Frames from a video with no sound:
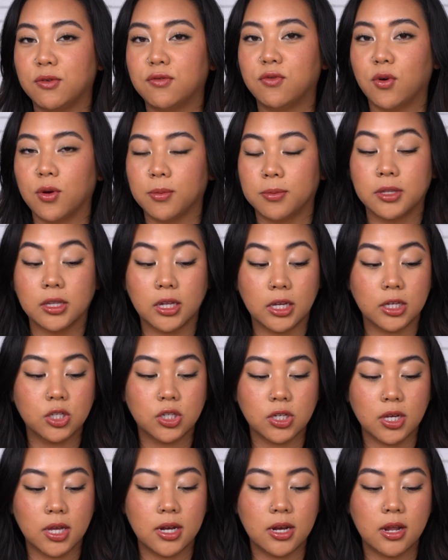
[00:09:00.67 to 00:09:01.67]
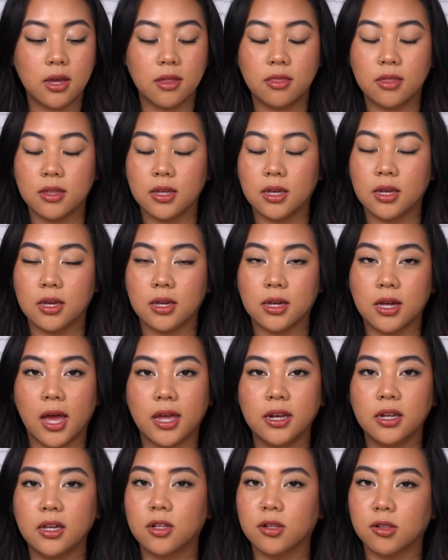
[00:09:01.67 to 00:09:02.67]
of formulation, the
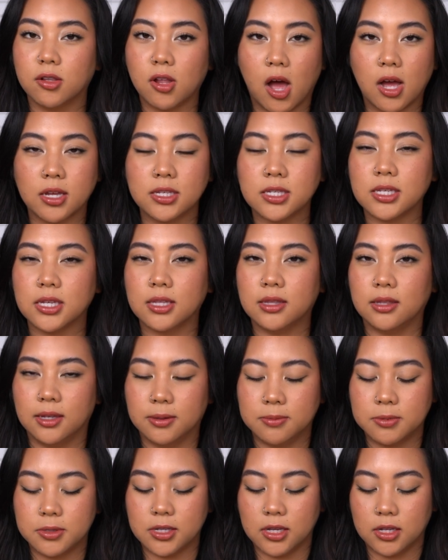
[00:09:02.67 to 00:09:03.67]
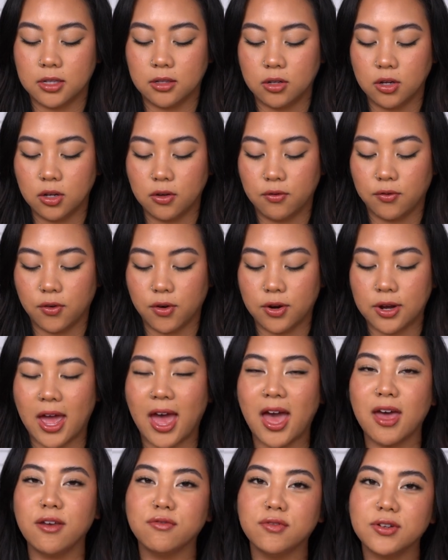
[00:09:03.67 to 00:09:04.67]
kind of glossy lipstick look for an
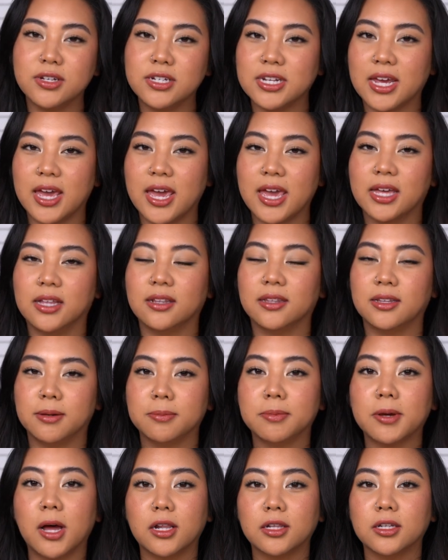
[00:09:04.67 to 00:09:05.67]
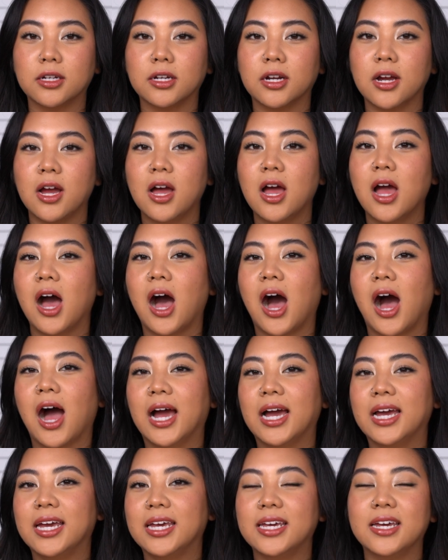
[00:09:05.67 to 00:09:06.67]
everyday lip color.
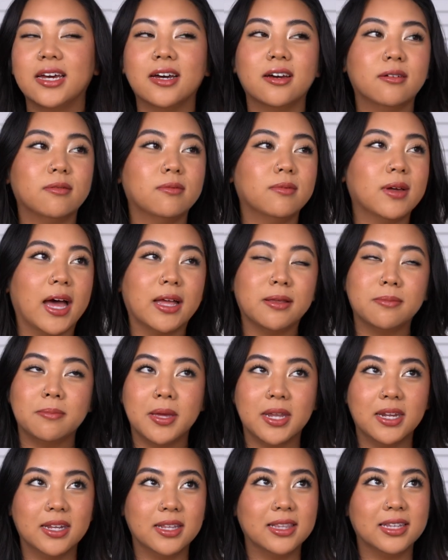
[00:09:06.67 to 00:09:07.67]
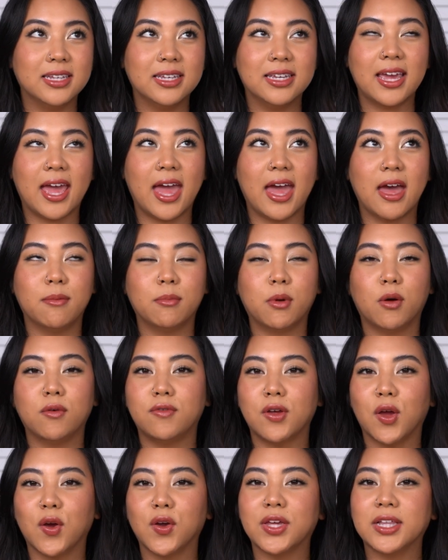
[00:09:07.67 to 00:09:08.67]
I admittedly am a
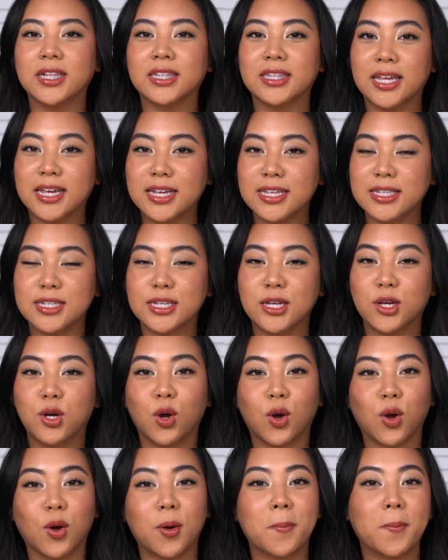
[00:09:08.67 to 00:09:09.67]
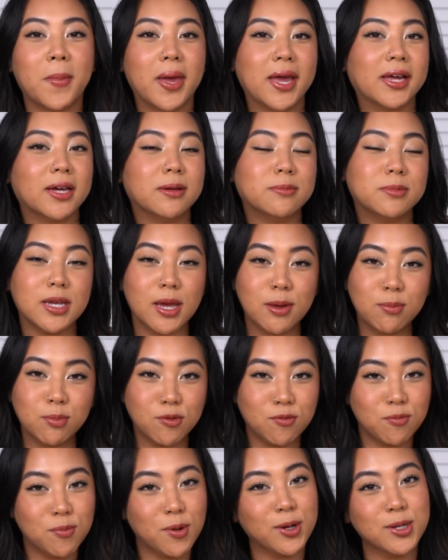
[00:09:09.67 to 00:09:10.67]
very lazy girl makeup type
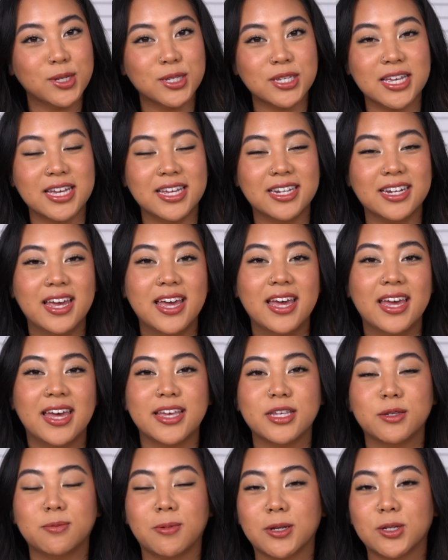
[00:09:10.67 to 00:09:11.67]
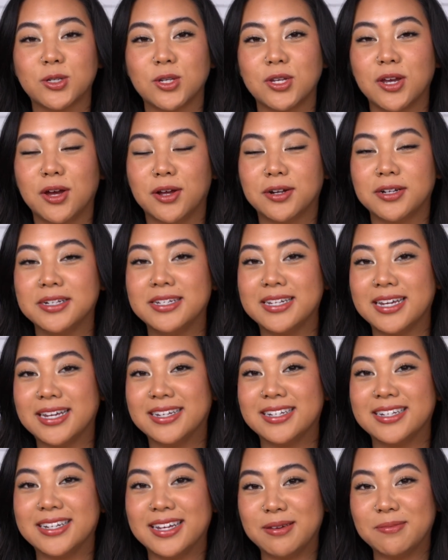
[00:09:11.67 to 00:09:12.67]
of person, especially on a day
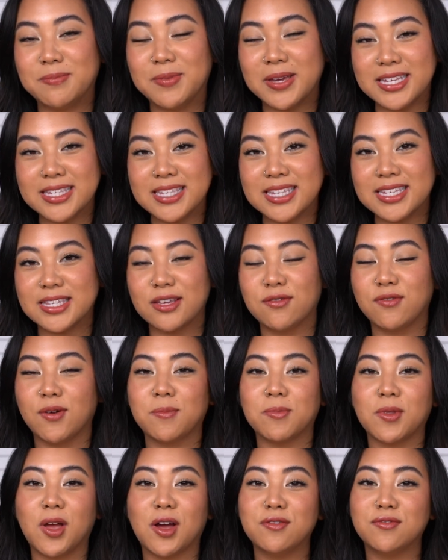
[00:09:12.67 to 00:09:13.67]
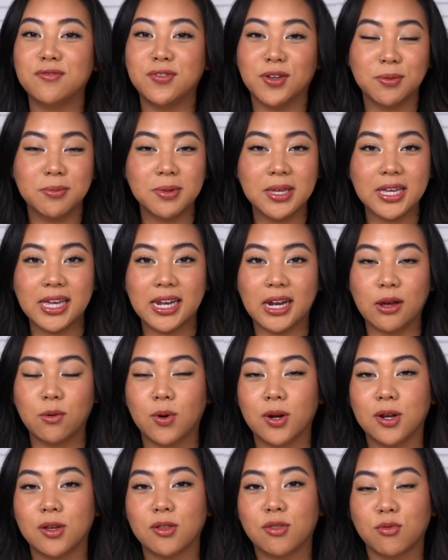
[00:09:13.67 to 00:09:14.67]
to day basis if I'm not filming and I
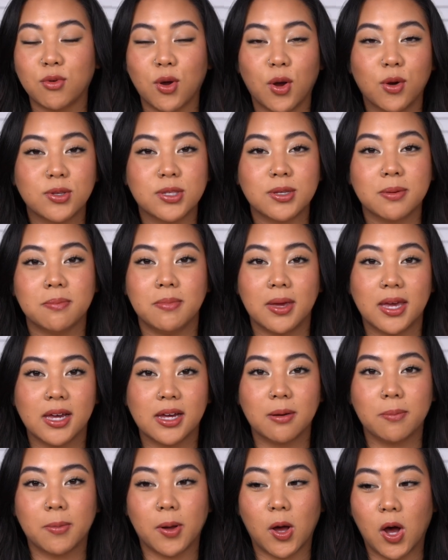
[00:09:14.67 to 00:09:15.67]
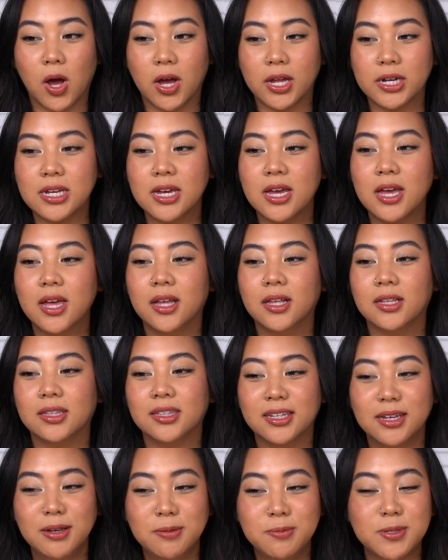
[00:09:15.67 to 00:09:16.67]
want to throw some makeup on.
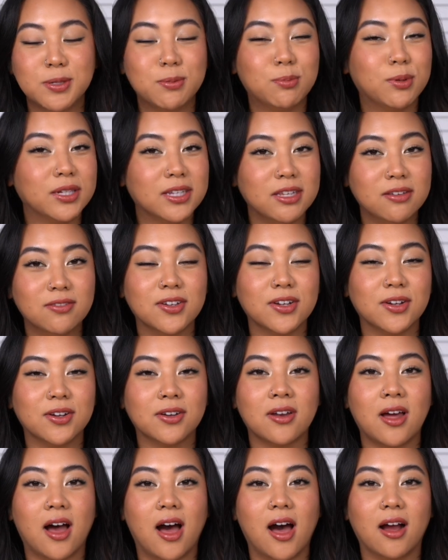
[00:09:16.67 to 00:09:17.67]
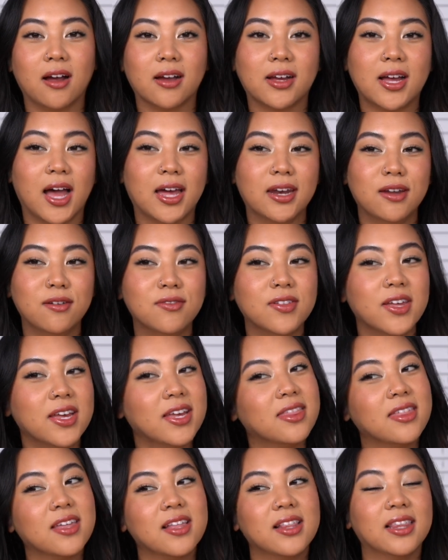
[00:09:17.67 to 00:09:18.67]
Lips, believe it or not, are kind of
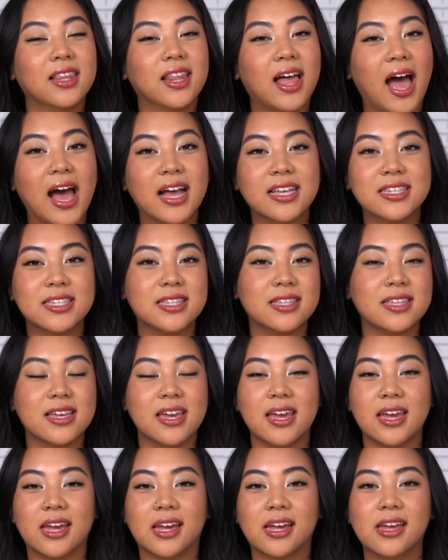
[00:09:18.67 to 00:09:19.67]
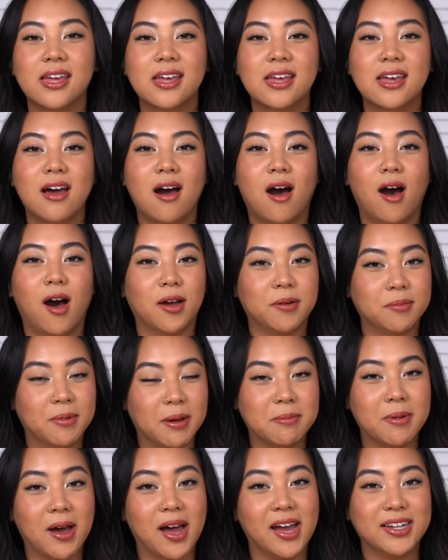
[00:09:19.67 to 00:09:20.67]
like the last thing on
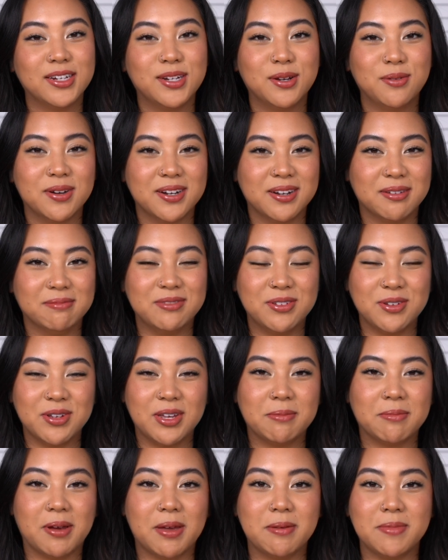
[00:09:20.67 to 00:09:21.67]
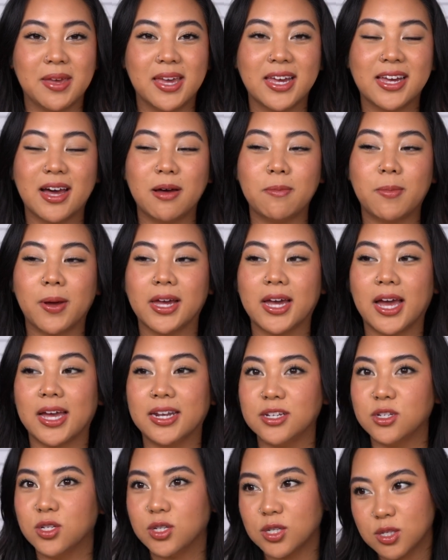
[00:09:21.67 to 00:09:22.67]
my mind when I'm doing my makeup. I
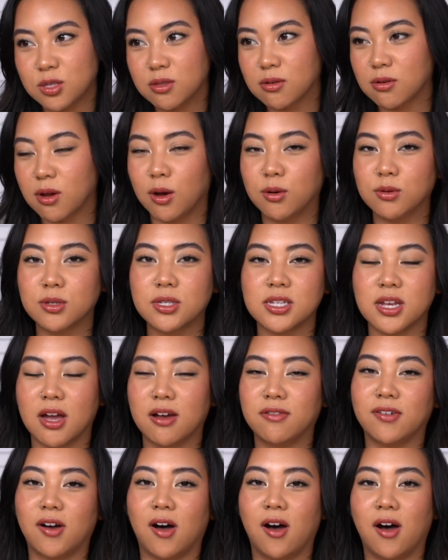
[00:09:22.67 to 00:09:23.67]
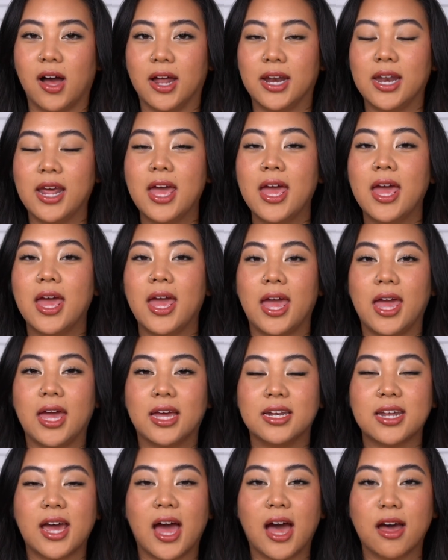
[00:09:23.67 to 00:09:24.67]
kind of just throw stuff on,
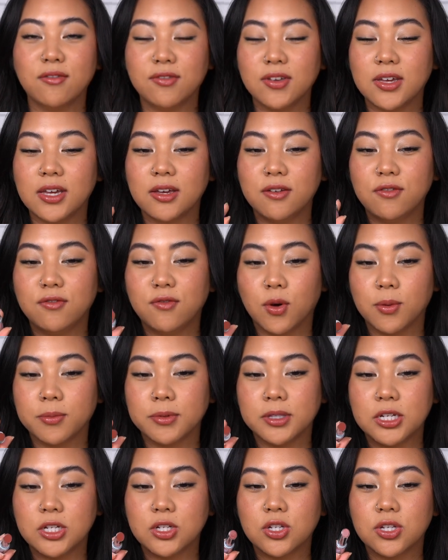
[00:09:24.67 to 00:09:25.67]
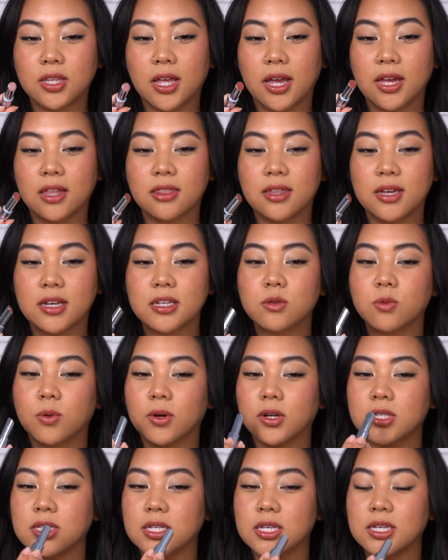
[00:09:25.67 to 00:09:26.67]
and having a formulation like this
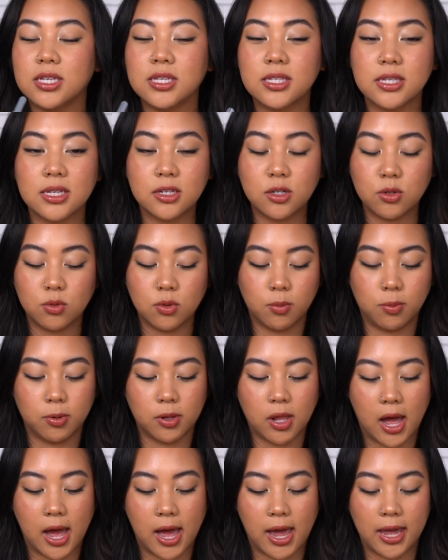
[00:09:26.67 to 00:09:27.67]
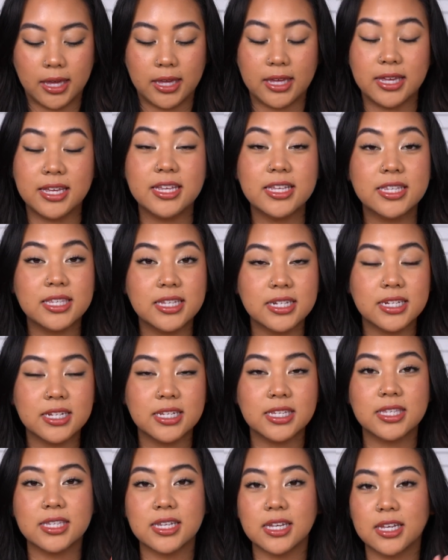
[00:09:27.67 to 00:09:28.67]
where it's easy to apply, easy
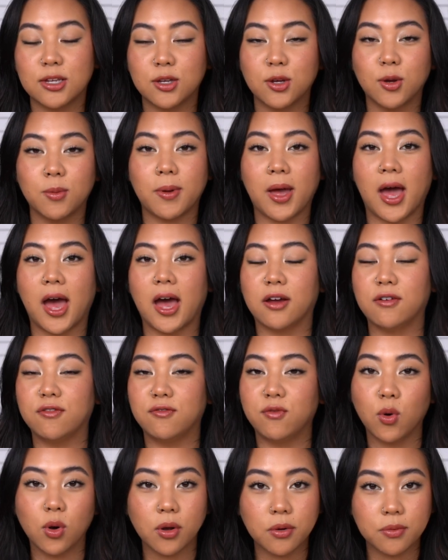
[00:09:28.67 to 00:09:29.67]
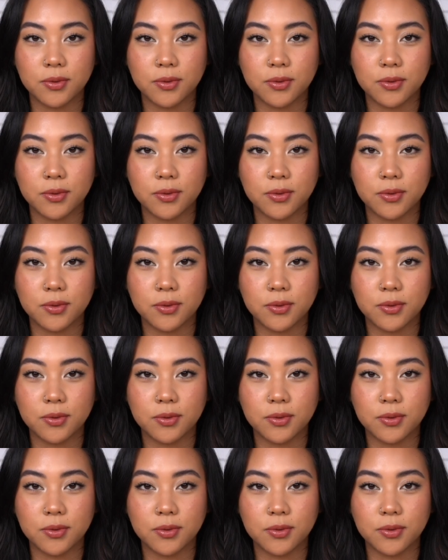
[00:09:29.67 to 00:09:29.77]
to stick in your bag for